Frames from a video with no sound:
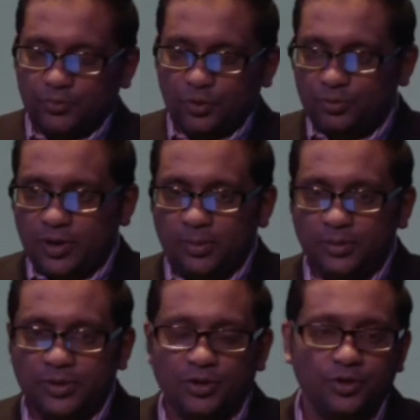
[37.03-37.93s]
you've
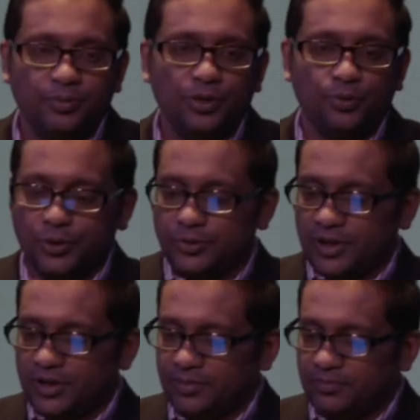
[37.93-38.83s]
probably heard me quote
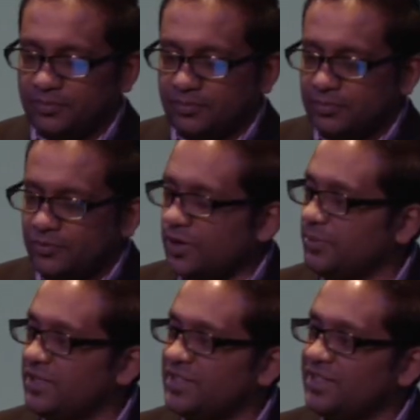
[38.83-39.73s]
him
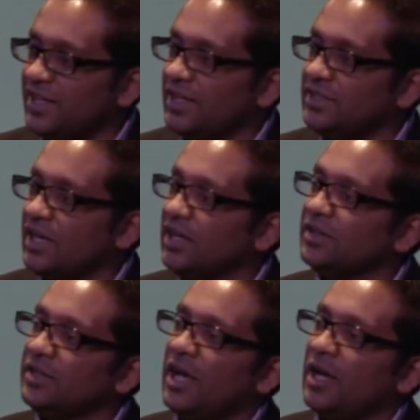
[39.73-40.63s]
from this stage a
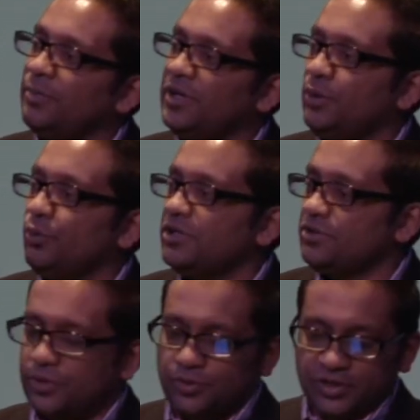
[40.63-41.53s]
lot, but he
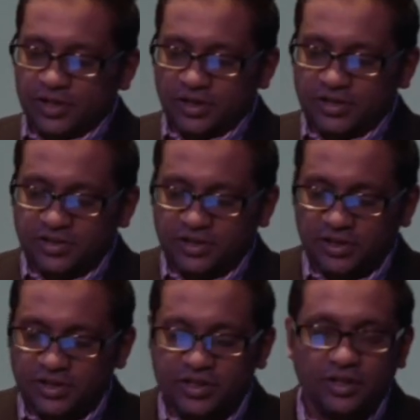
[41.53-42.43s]
once wrote tongue in
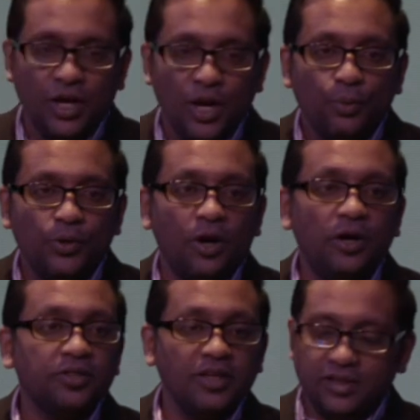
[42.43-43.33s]
cheek. He said, We
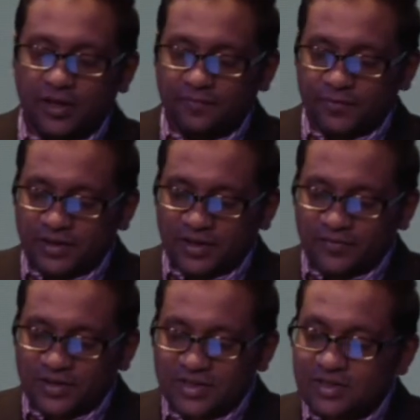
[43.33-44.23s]
all think that
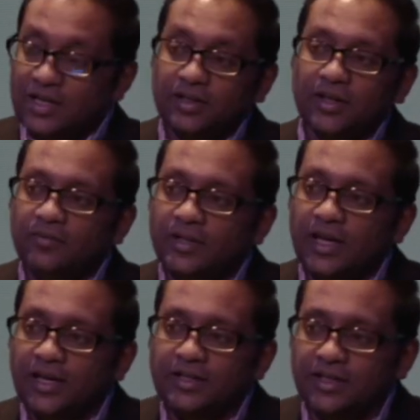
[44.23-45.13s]
forgiveness is a
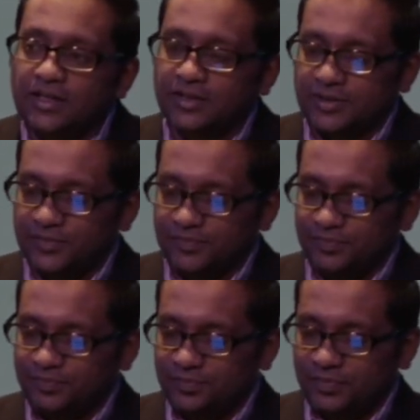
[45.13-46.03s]
lovely idea
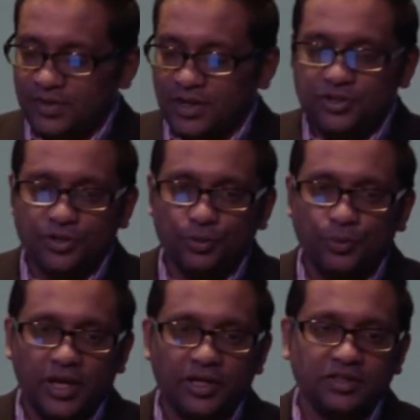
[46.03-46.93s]
until
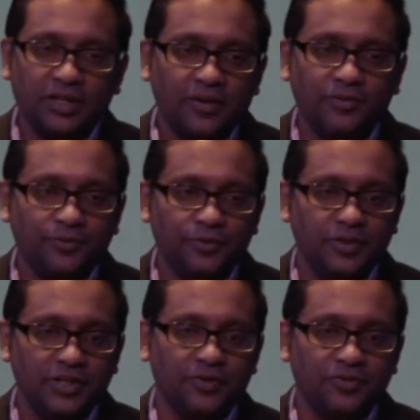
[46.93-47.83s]
we actually have to
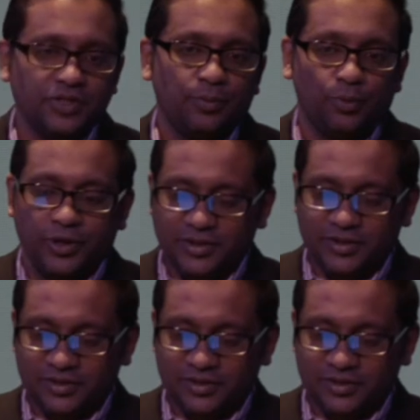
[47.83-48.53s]
forgive someone.